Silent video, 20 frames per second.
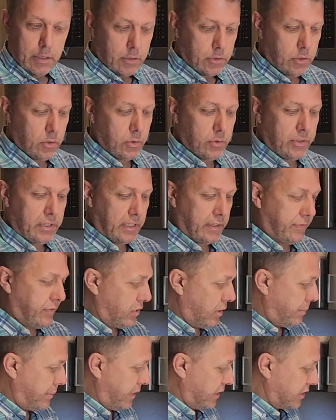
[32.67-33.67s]
use this
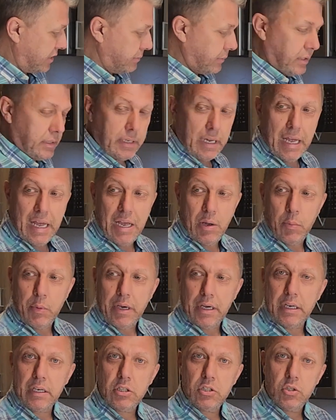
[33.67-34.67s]
for our measurement, and
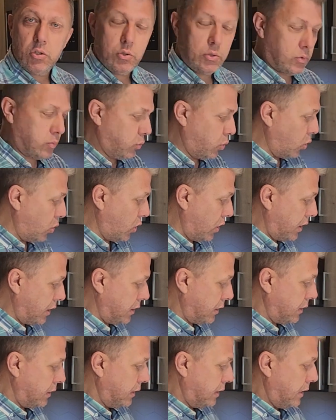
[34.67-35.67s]
we're going to use
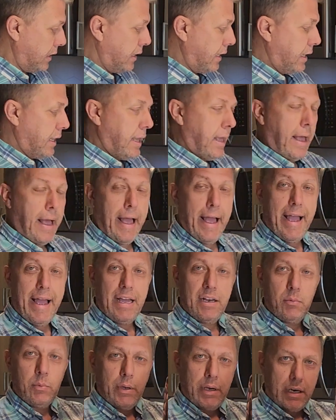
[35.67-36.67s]
water,
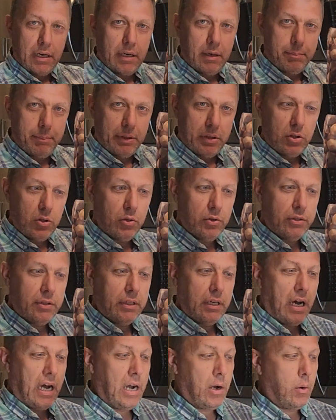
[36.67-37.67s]
and we're going to be
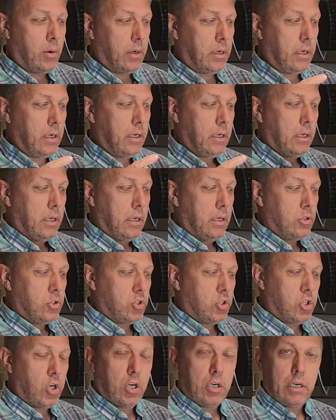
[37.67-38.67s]
using our
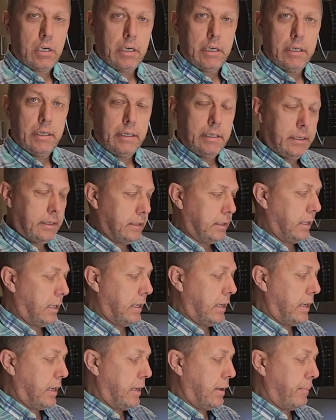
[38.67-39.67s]
chocolate
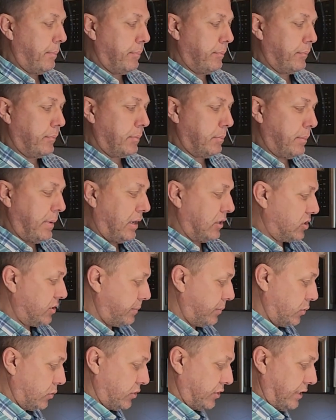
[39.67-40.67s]

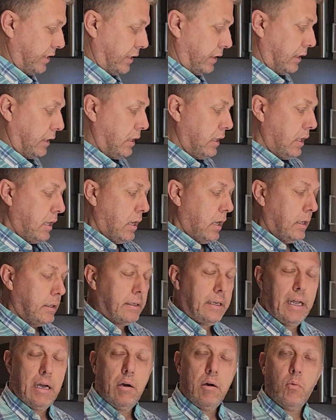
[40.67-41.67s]
meltables here.
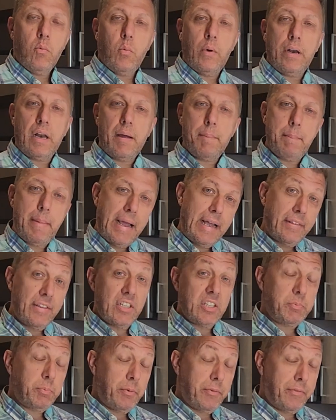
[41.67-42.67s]
Now when I made
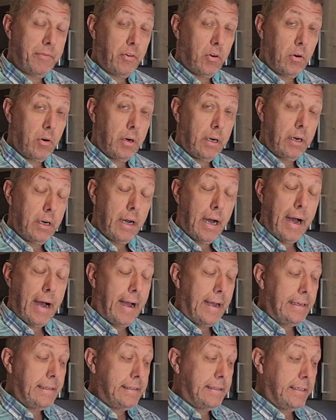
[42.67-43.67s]
this before,
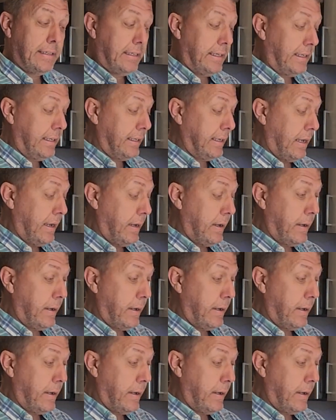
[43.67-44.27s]
I did it